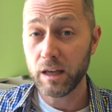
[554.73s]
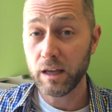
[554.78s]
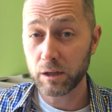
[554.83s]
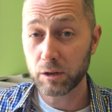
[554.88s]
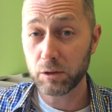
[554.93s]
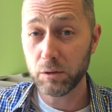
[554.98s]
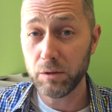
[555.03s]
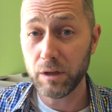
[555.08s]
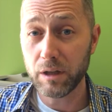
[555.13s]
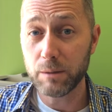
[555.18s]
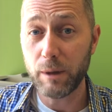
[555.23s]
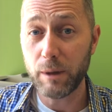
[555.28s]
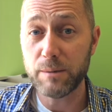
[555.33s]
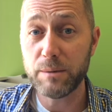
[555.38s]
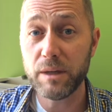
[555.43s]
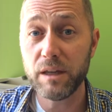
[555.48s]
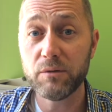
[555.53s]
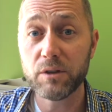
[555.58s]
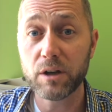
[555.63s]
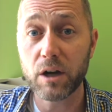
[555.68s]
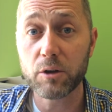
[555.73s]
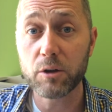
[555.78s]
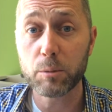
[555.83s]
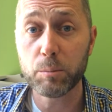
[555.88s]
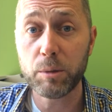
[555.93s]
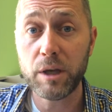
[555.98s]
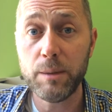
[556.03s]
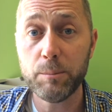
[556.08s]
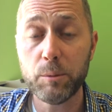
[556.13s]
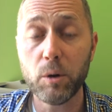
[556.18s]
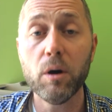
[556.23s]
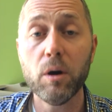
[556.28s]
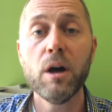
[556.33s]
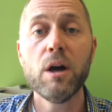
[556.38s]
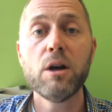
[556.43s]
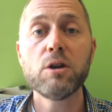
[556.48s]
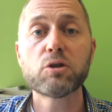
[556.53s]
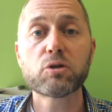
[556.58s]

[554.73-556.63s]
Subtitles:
including maybe even other people,